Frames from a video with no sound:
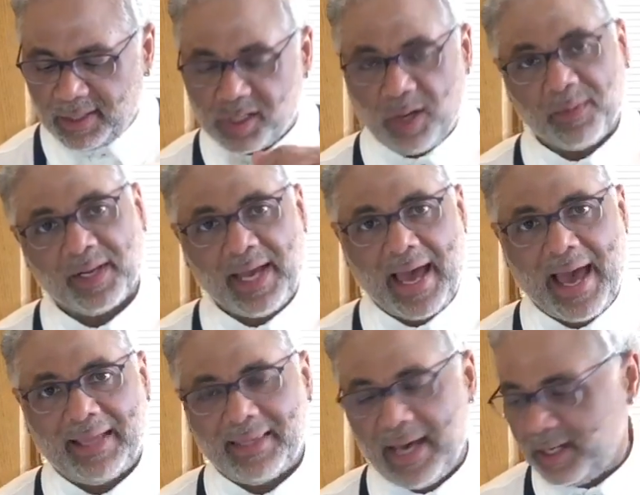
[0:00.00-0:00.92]
So I'm going to
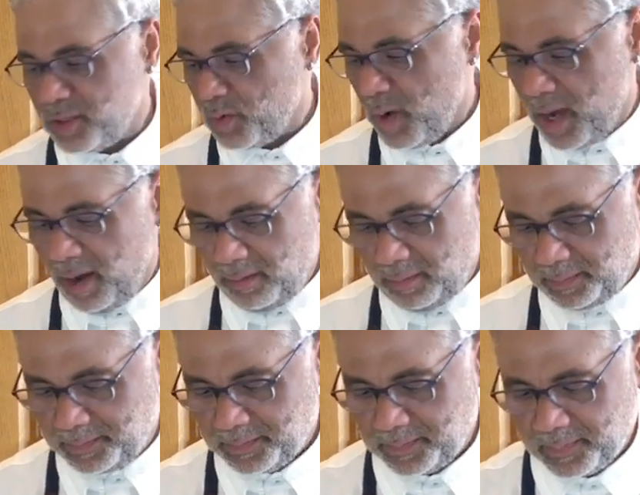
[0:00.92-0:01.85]
add that as well.
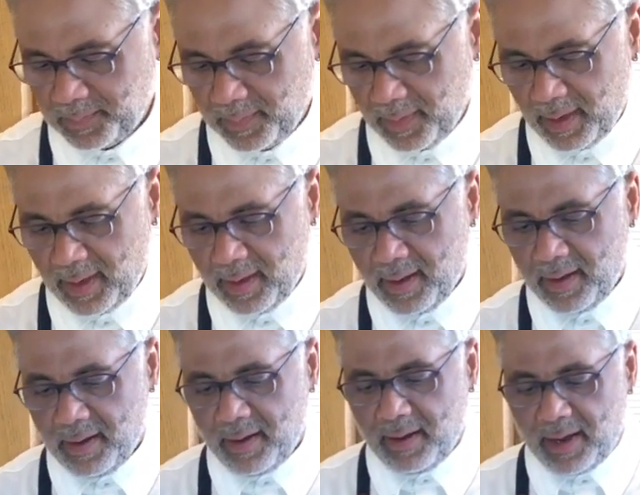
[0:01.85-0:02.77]

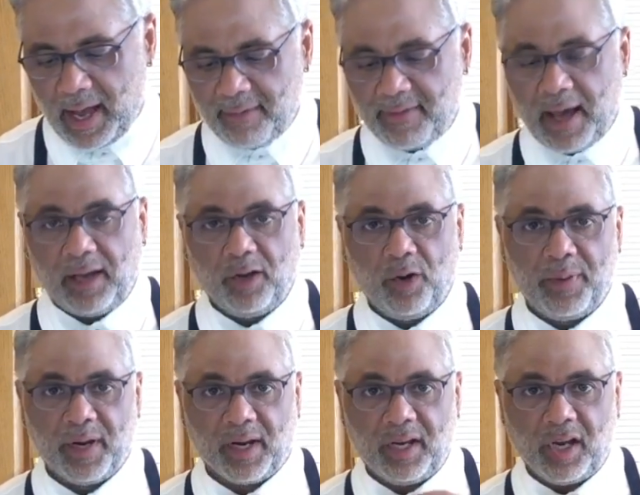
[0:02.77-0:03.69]
I've got a little
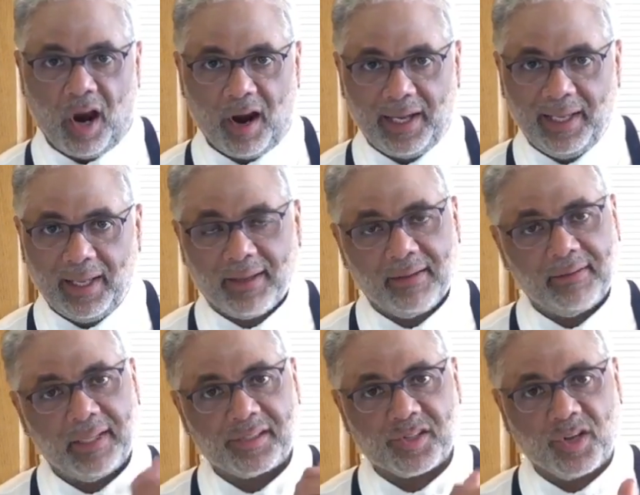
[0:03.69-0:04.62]
bit of garlic
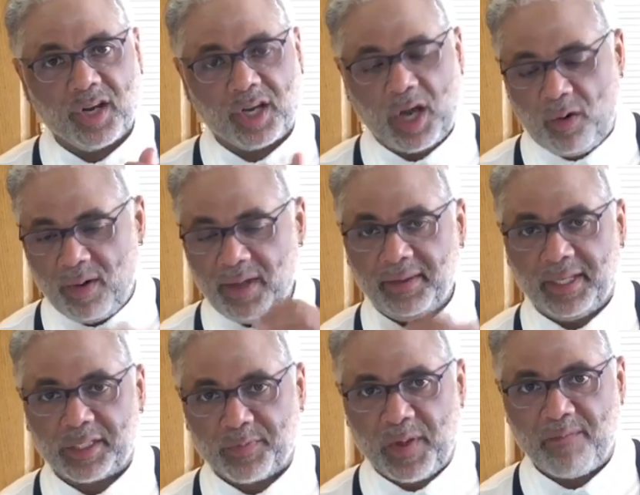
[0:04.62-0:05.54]
that's going to go in
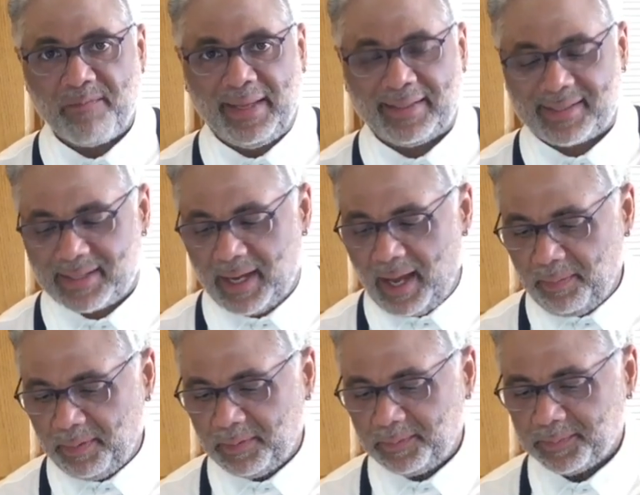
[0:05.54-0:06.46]
that's been minced
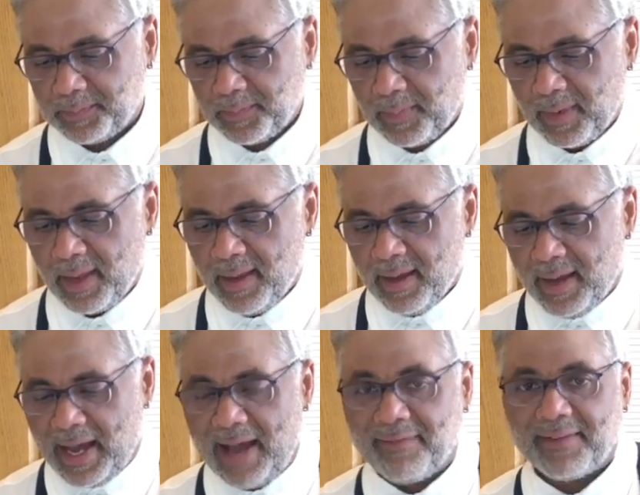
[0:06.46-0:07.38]
up.
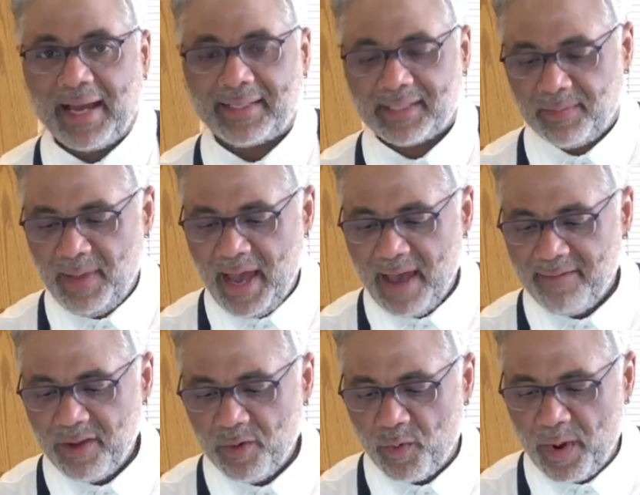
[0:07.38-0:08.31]
I've got some
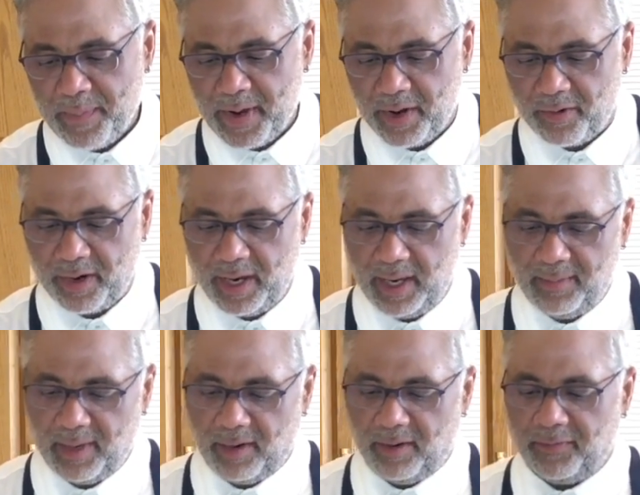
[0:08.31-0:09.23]
heavy whipping cream.
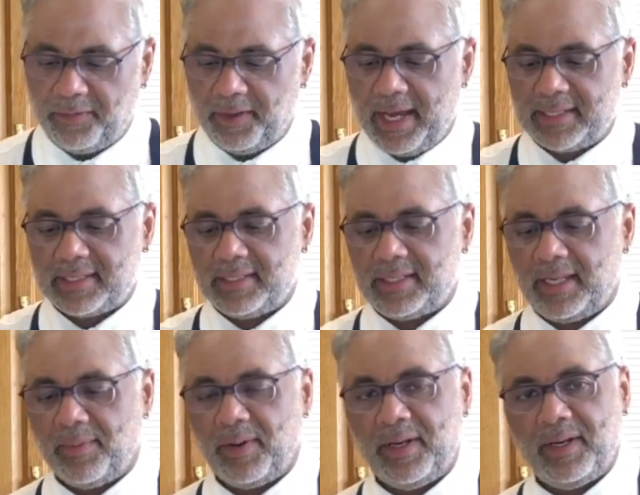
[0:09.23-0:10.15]
I don't know if you guys can
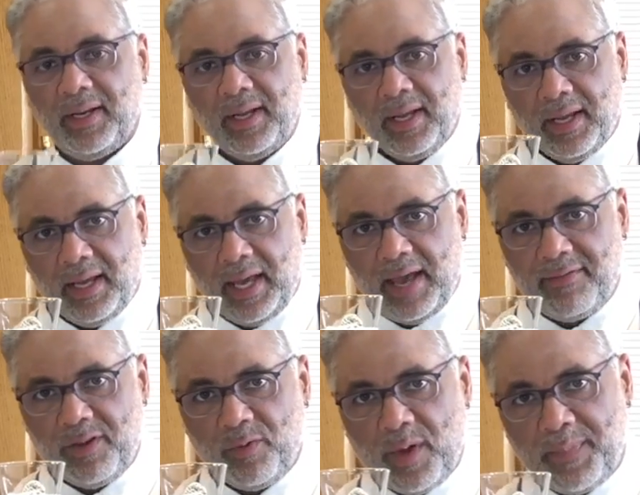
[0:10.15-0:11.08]
see that, but
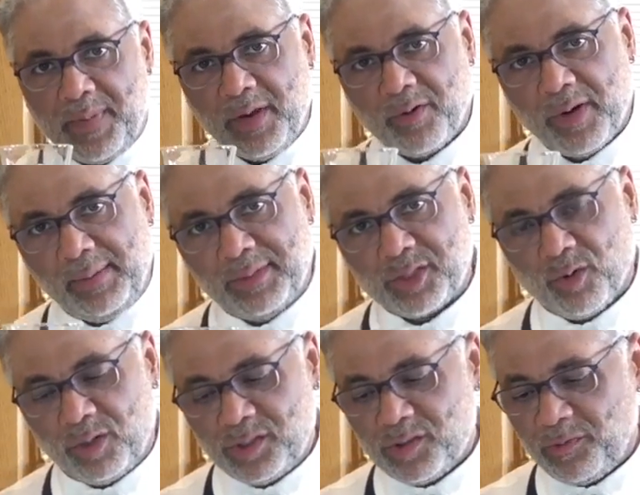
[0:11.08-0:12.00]
heavy whipping cream is
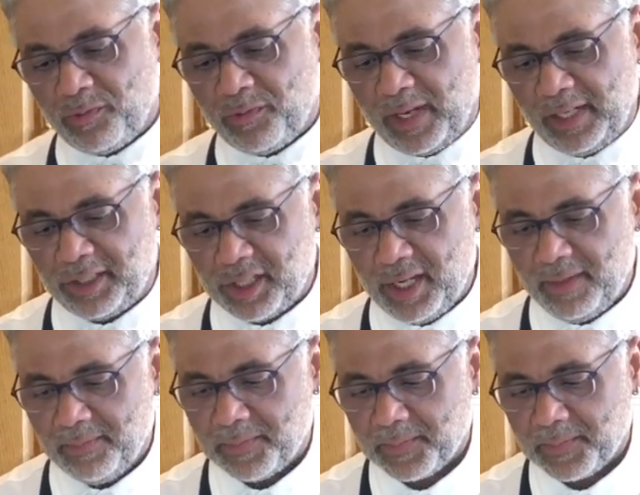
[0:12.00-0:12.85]
going to finish it.